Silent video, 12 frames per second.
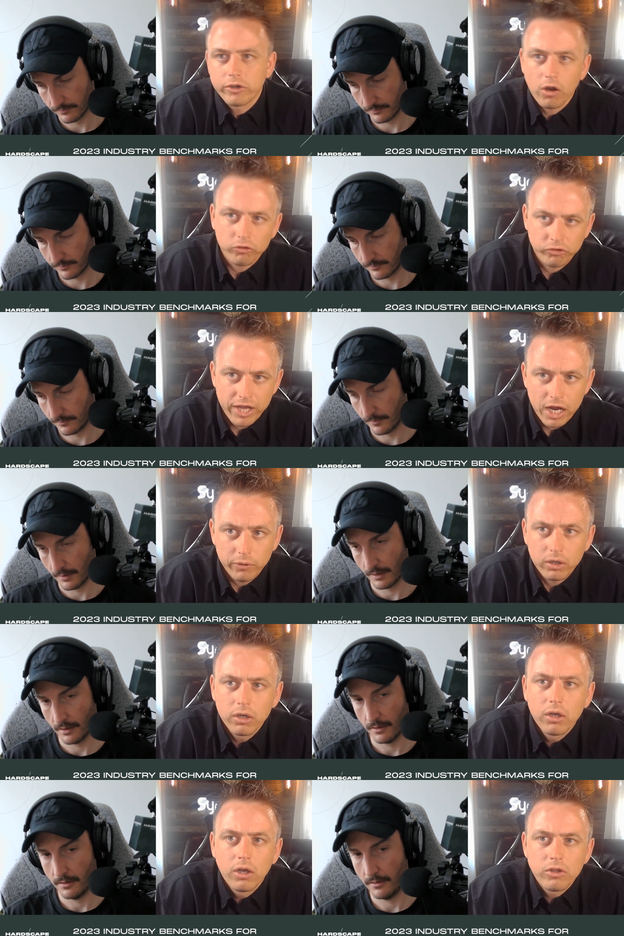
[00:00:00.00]
Speaker 1: an hour
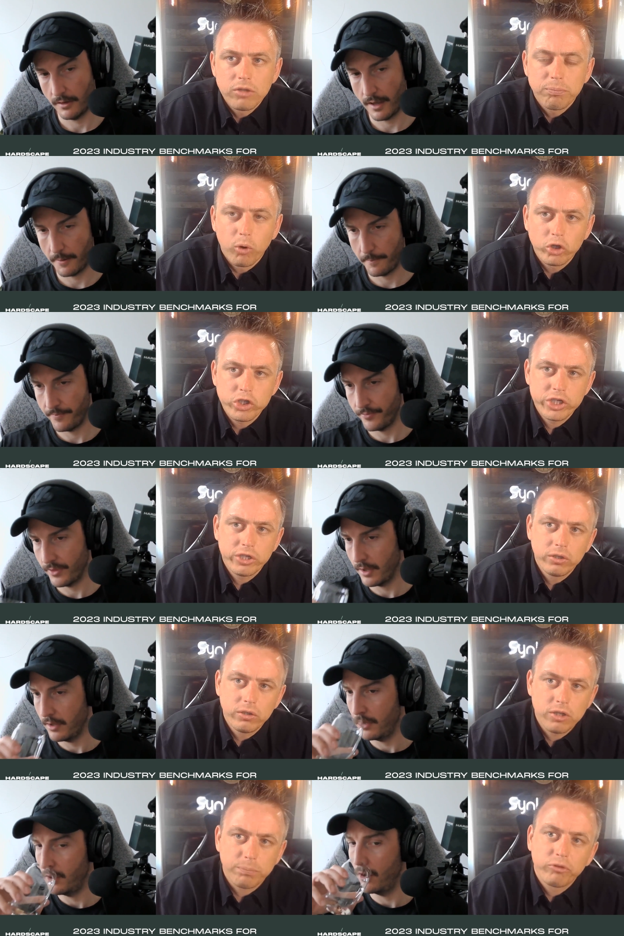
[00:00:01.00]
the portion the
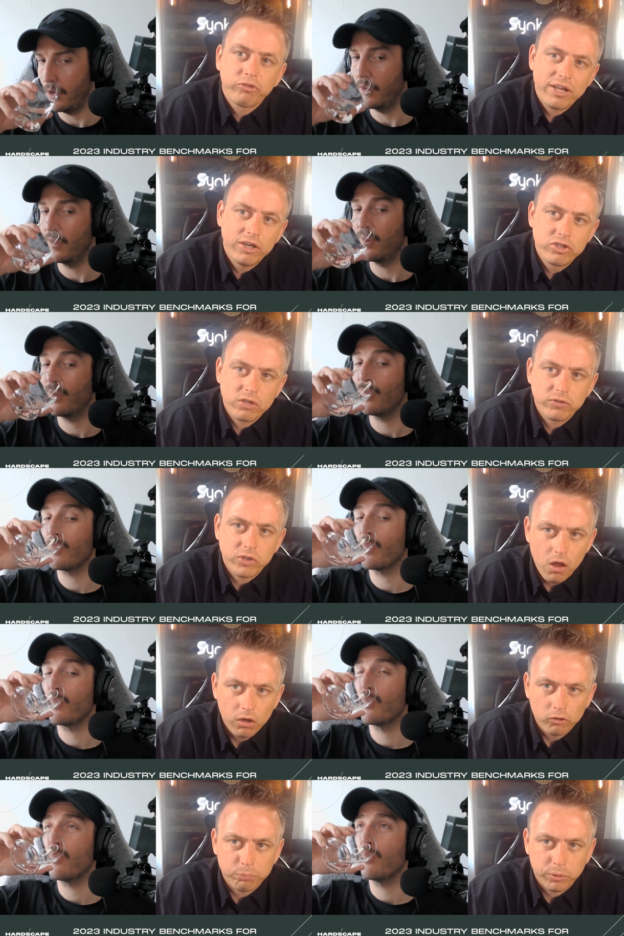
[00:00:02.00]
percentage of
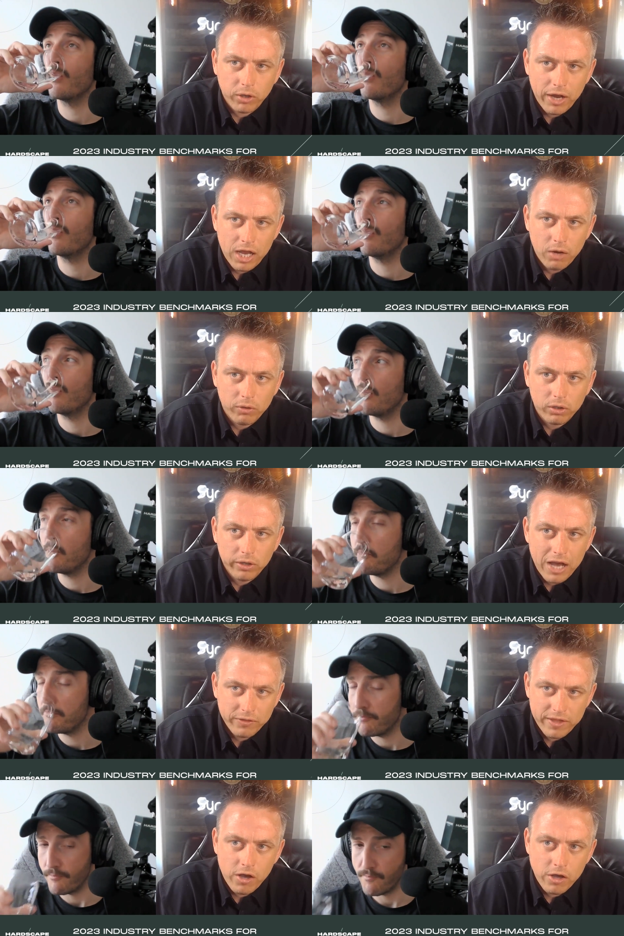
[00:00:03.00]
dollars per hour out of
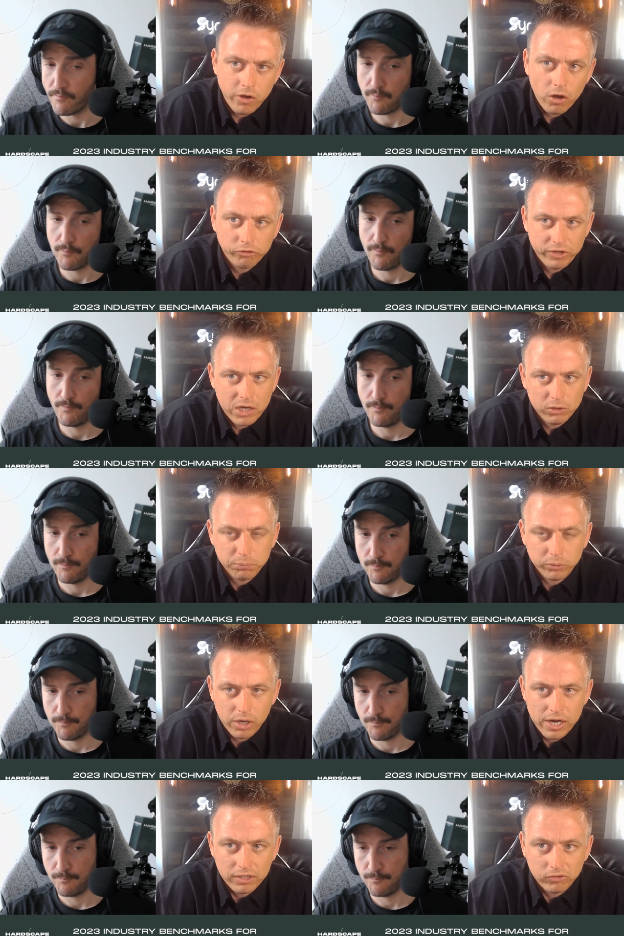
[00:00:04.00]
that $100 an hour
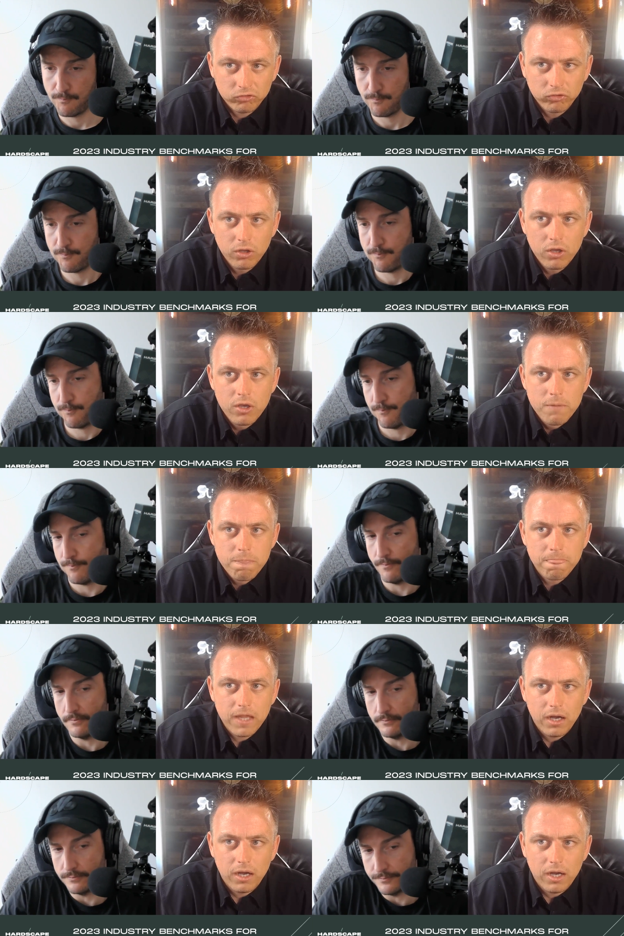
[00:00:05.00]
price
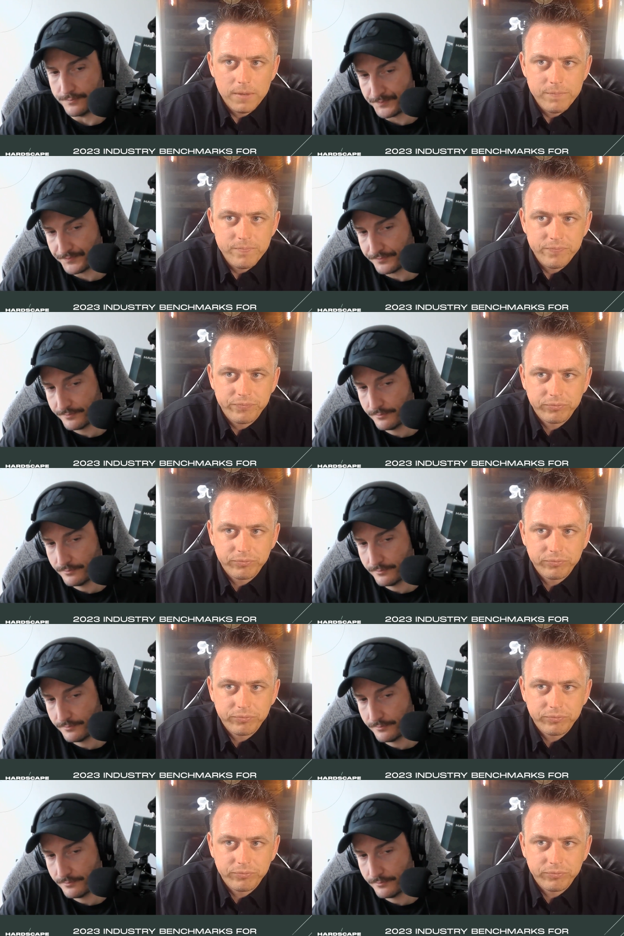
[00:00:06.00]
um,